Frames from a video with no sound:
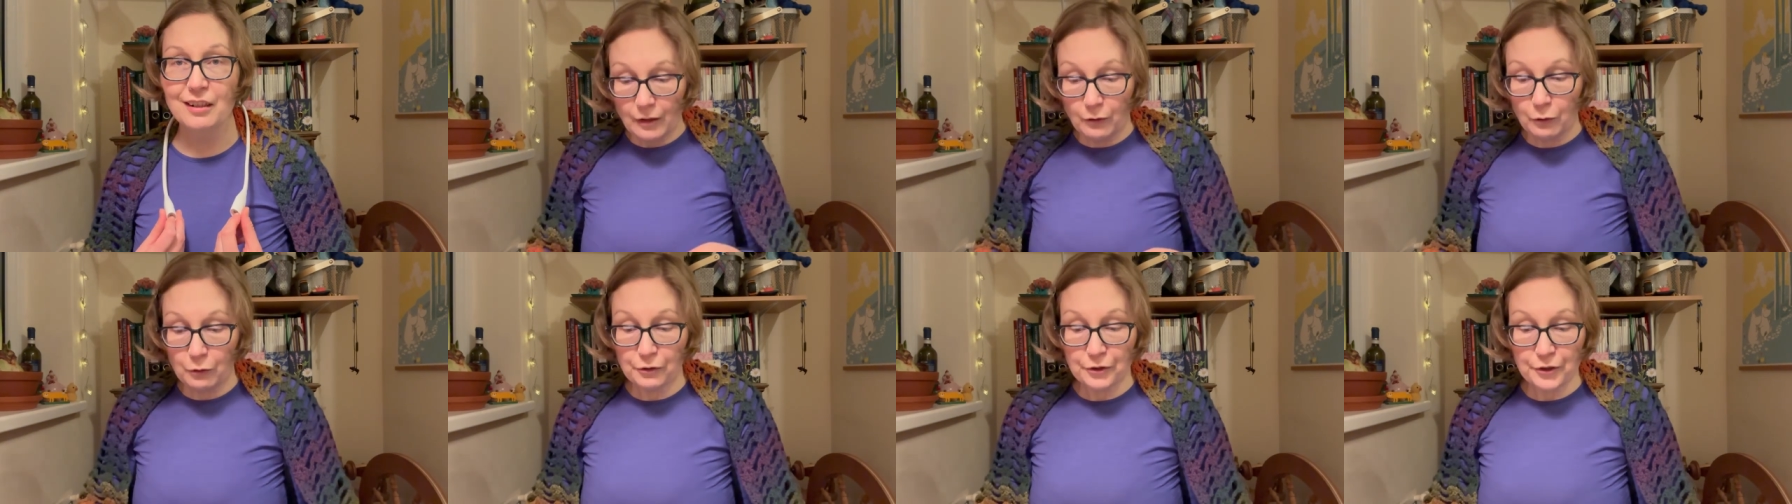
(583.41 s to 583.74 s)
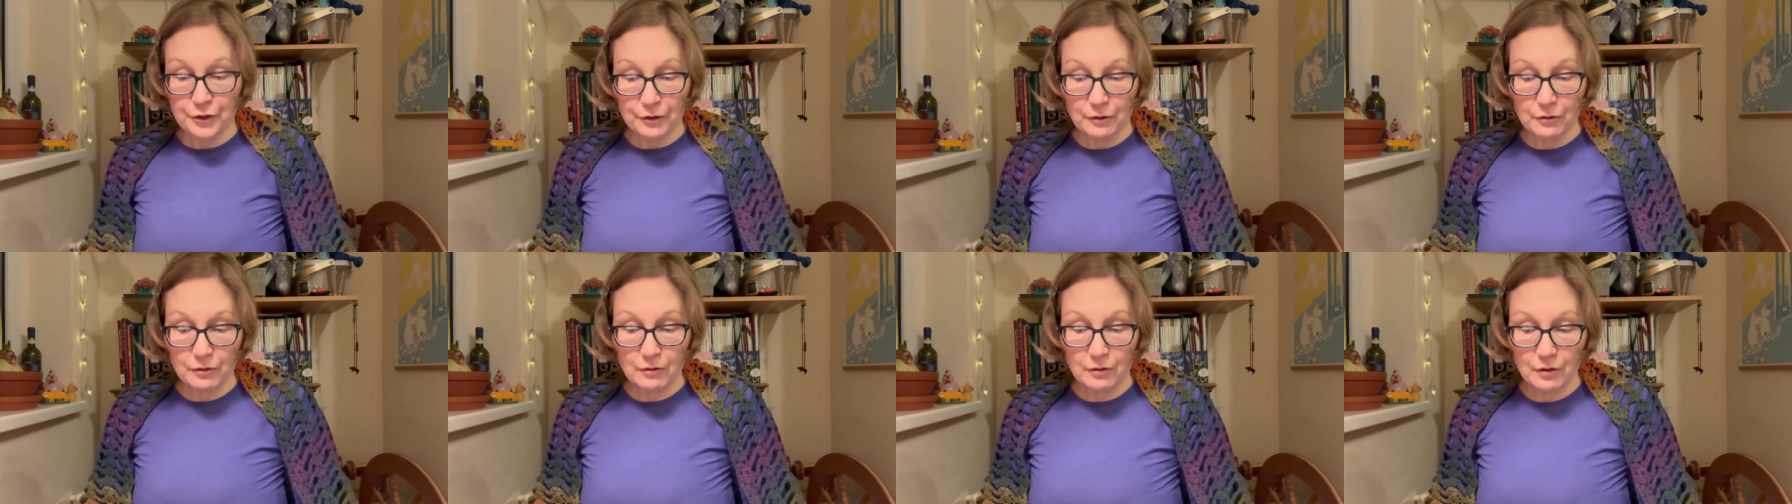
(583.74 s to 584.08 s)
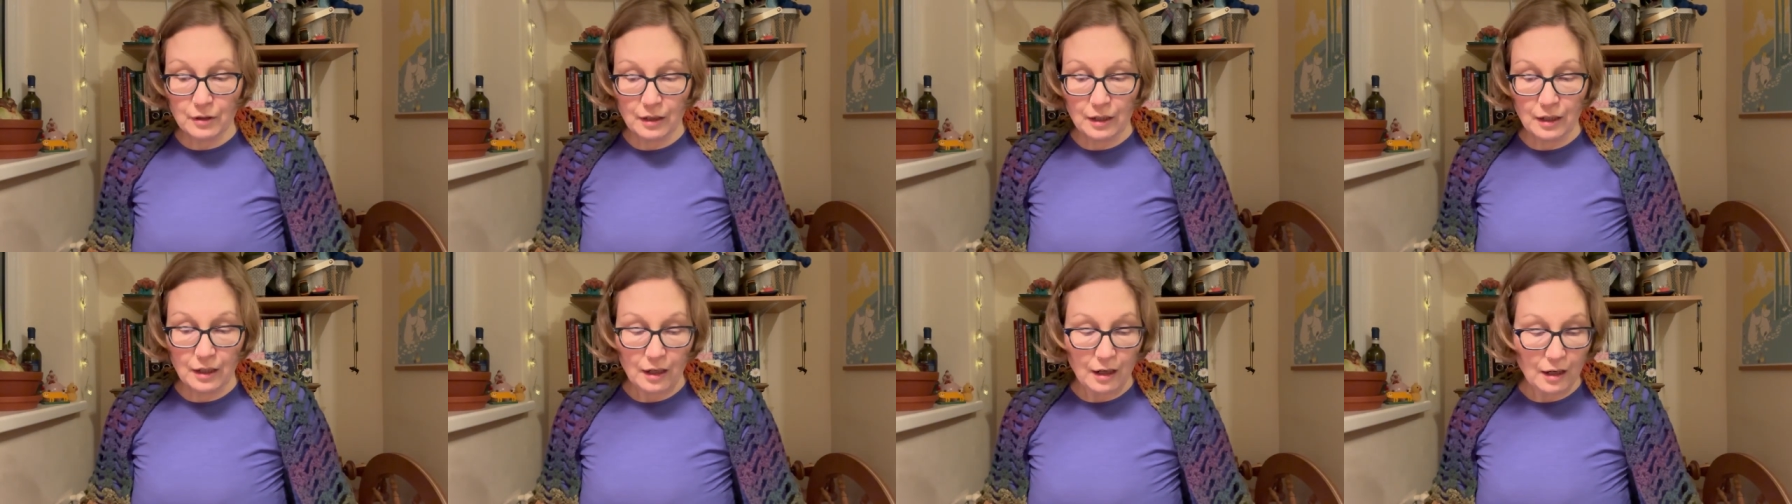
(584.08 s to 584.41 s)
Also,
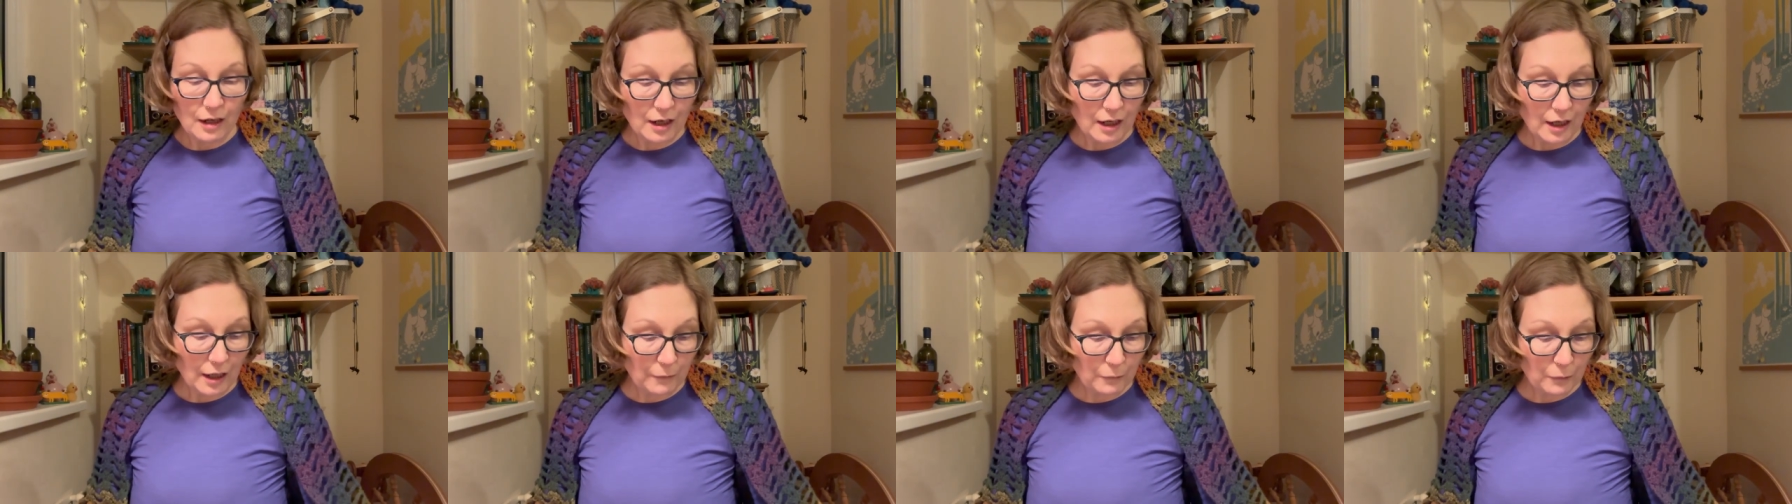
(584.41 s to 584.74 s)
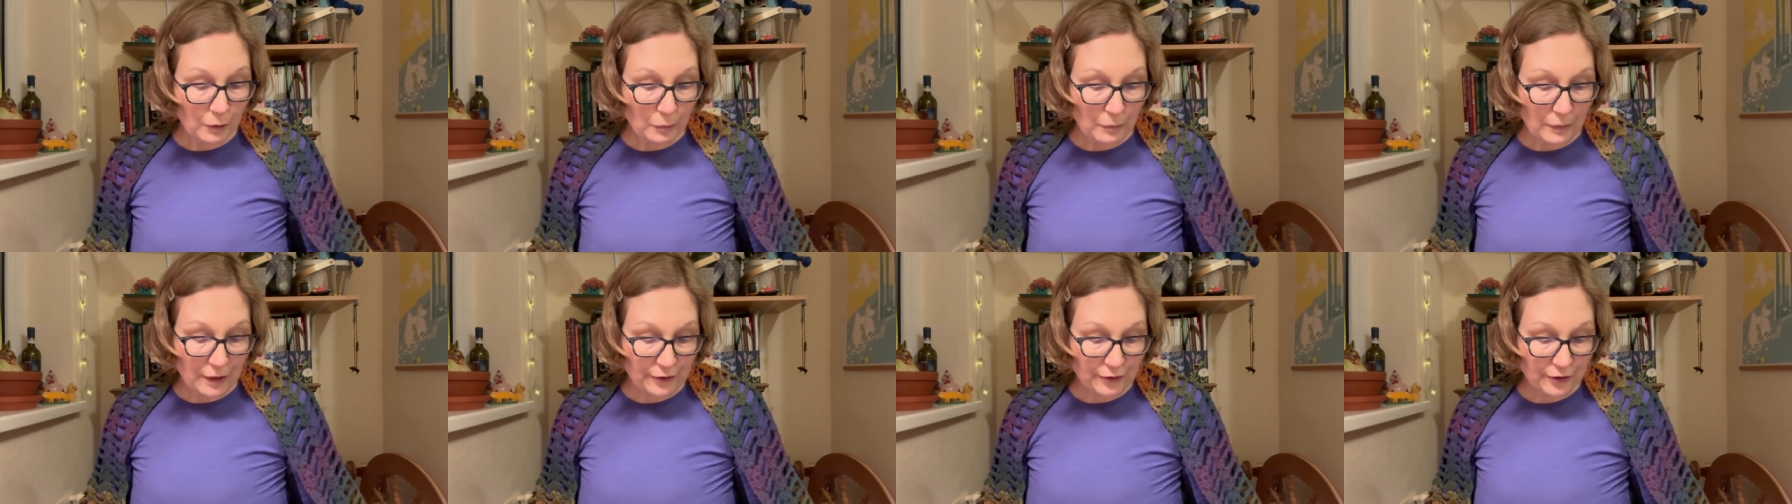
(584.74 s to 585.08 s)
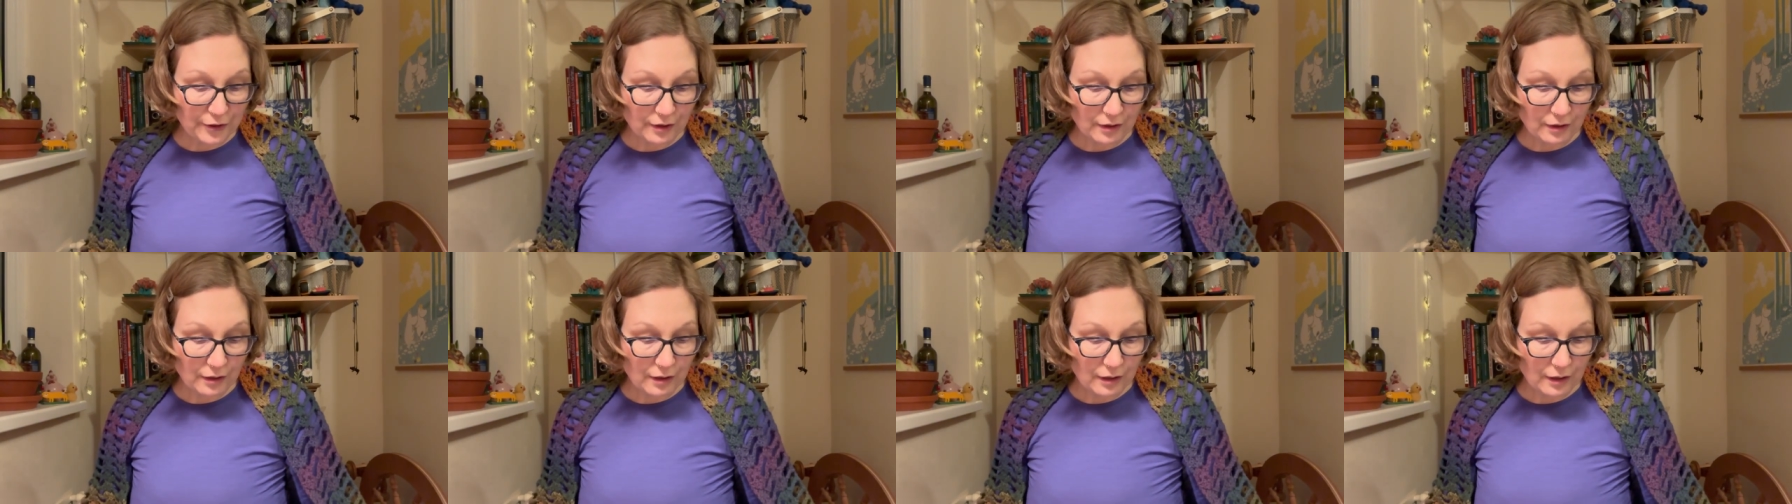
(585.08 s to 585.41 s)
I will
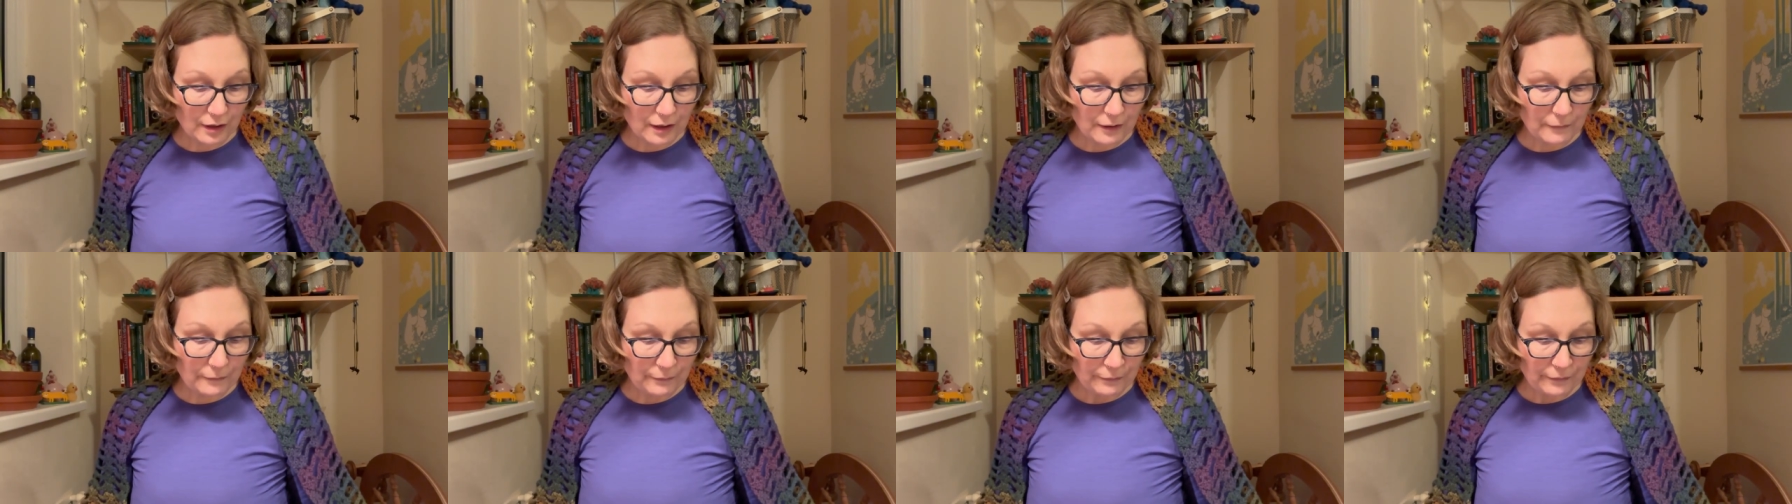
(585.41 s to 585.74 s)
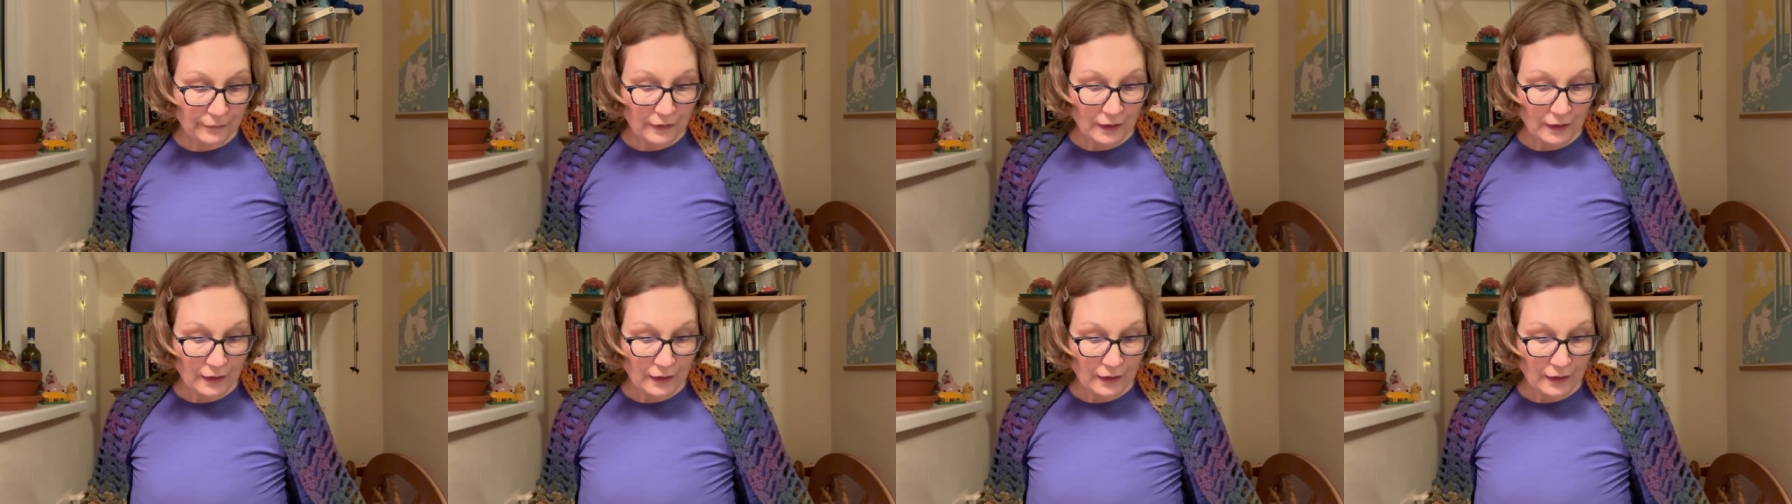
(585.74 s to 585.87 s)
mention